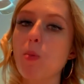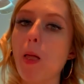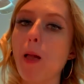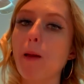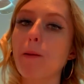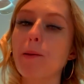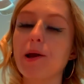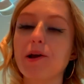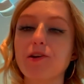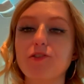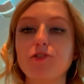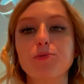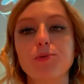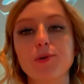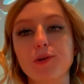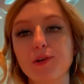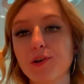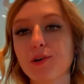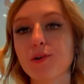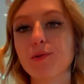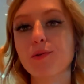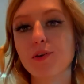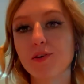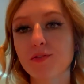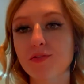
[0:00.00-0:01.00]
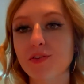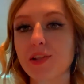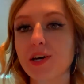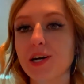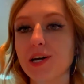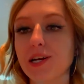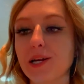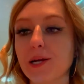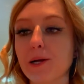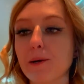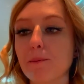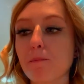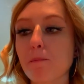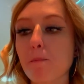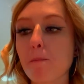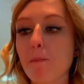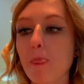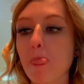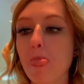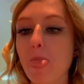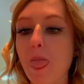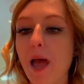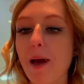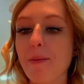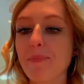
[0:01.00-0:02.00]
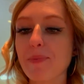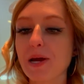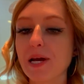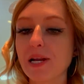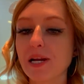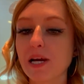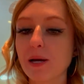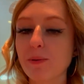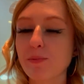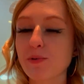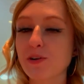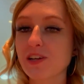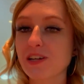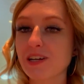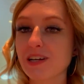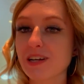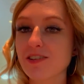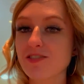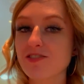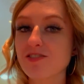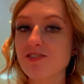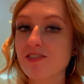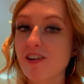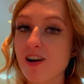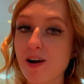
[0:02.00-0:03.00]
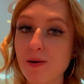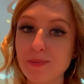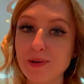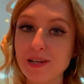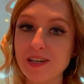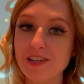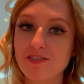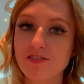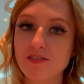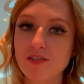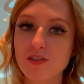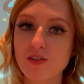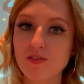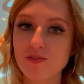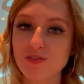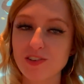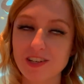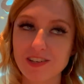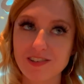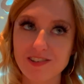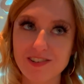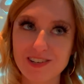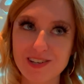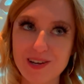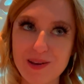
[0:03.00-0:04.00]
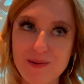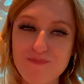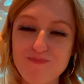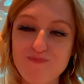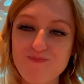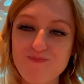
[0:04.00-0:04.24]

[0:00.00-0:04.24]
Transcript: Yeah, so we're going to go look for that now. And then I'm going to get Starbucks, obviously.